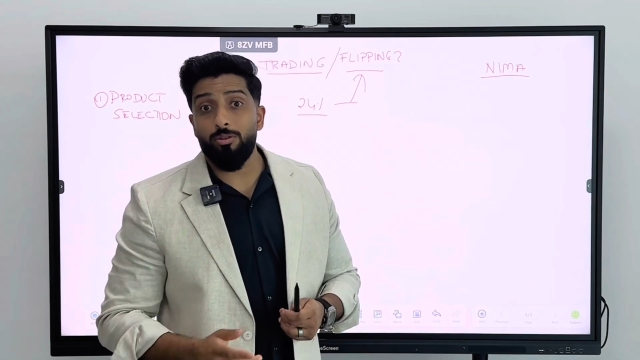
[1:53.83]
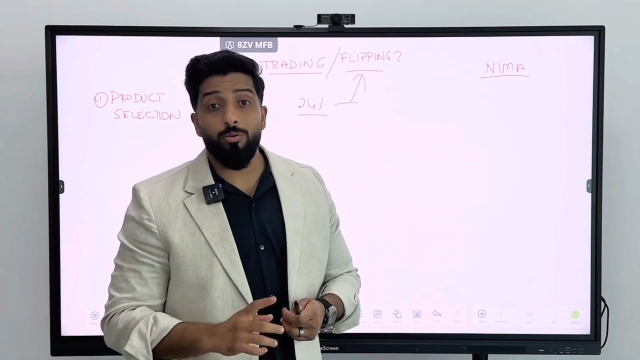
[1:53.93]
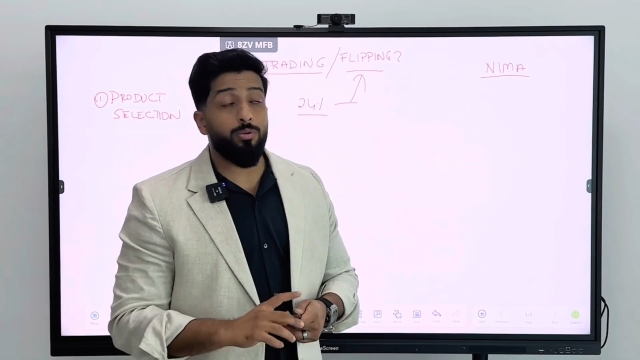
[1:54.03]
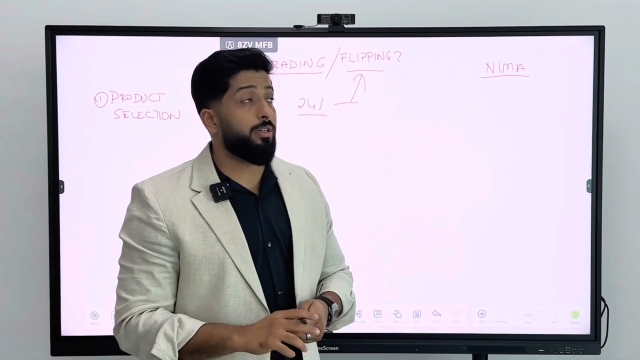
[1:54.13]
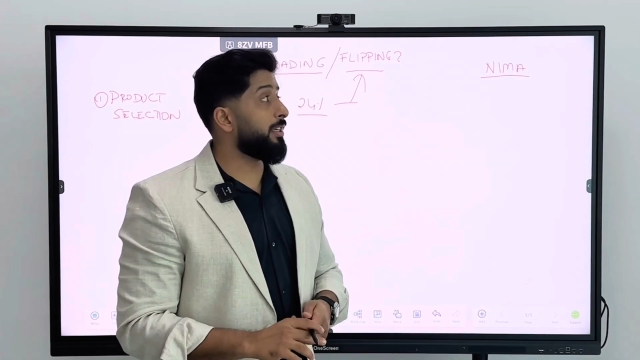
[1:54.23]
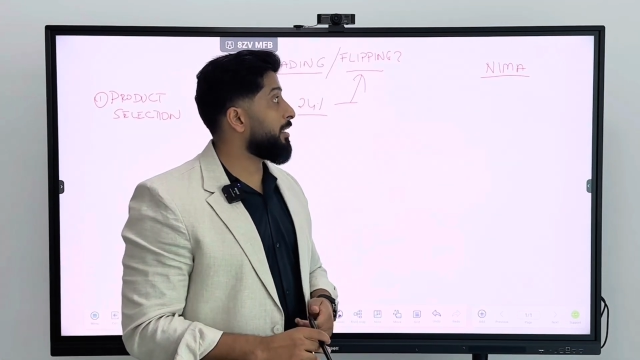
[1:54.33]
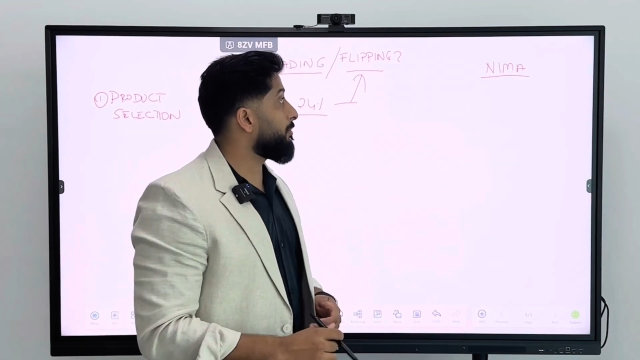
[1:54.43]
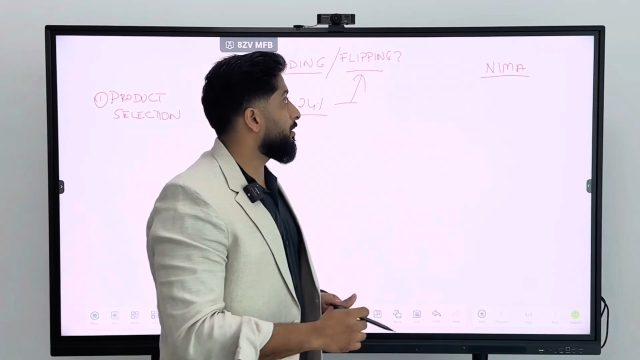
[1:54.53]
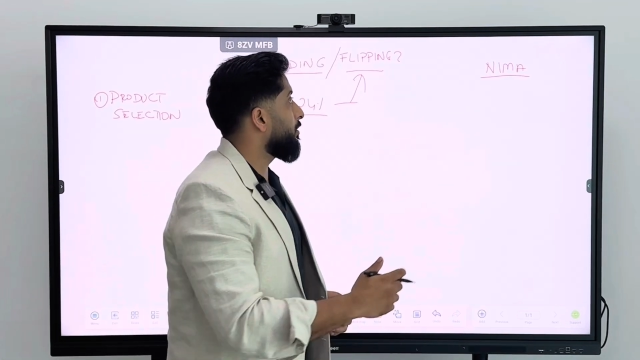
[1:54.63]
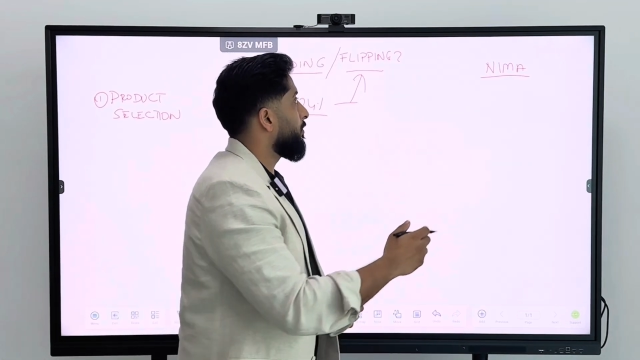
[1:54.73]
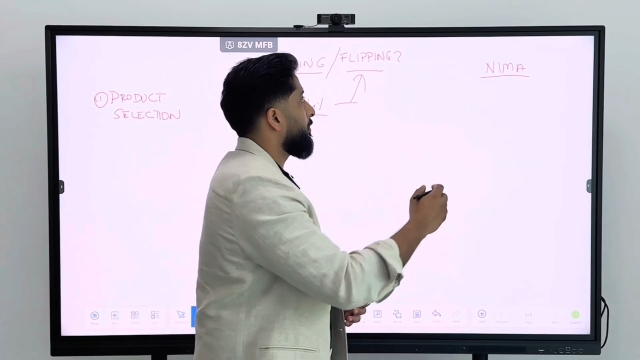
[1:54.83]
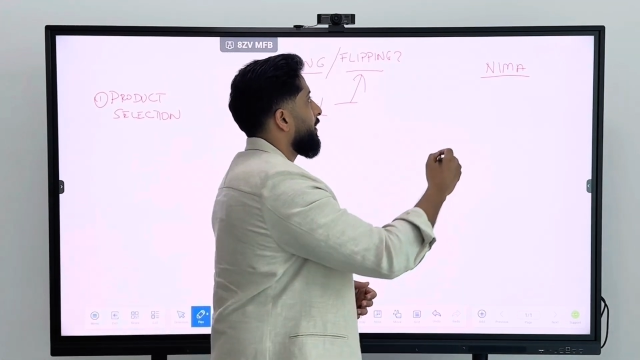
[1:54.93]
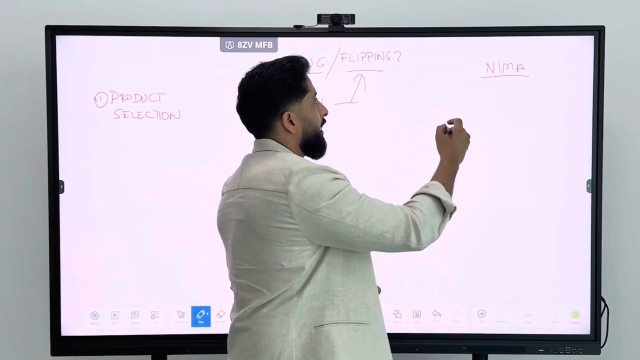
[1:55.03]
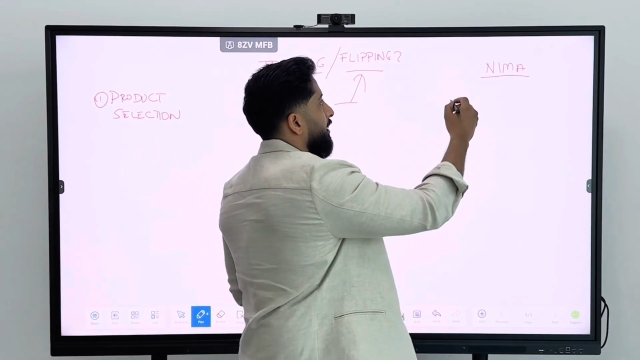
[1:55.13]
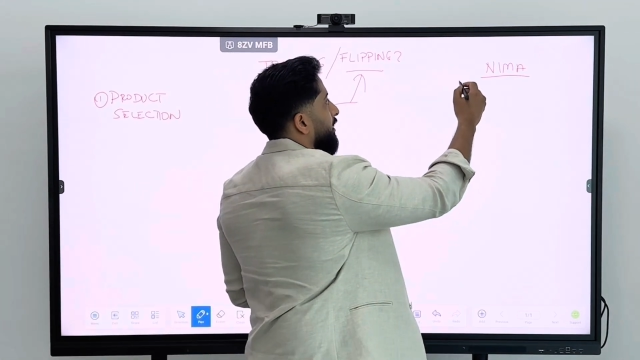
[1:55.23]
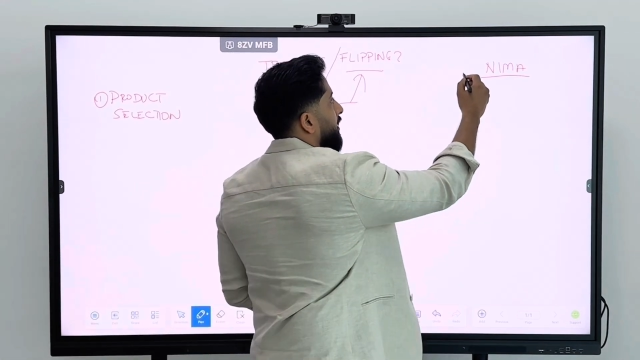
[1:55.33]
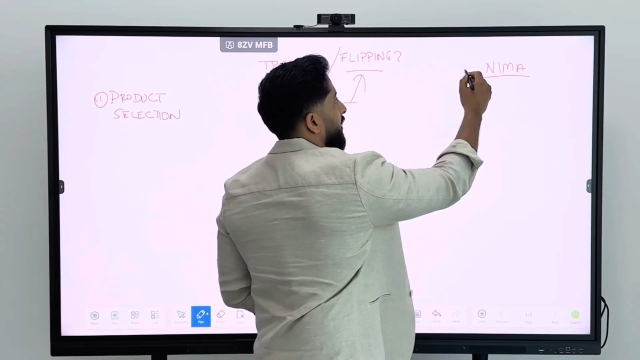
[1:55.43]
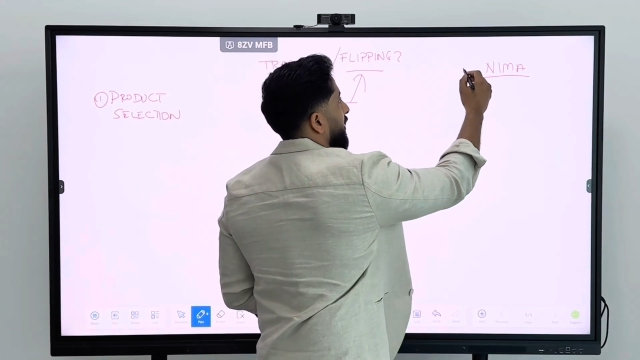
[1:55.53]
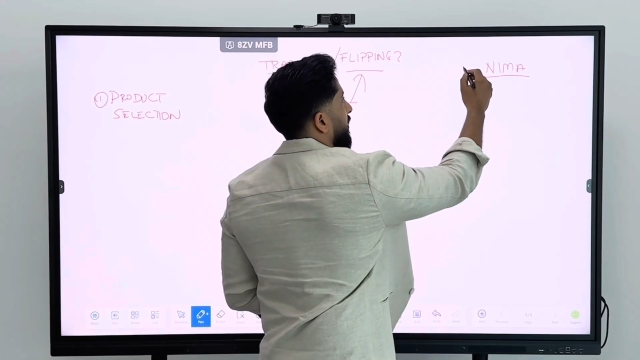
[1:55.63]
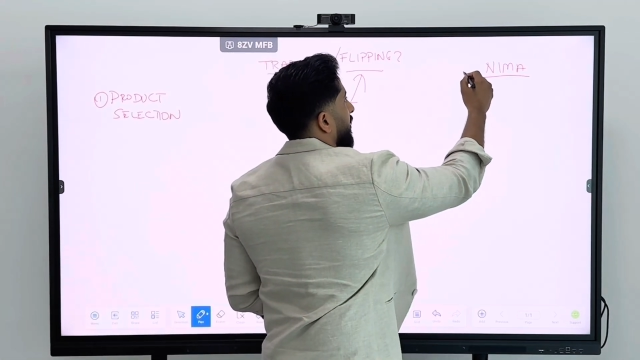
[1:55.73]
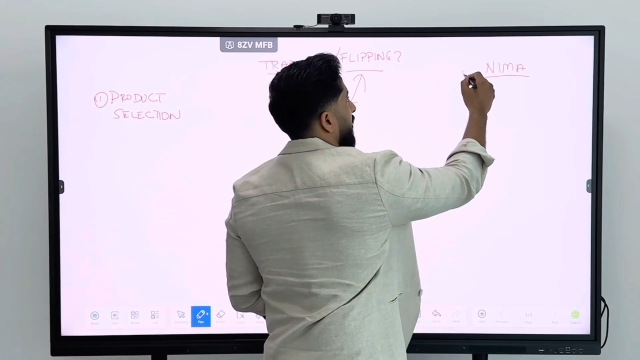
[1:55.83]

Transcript: So in Nima, we were getting like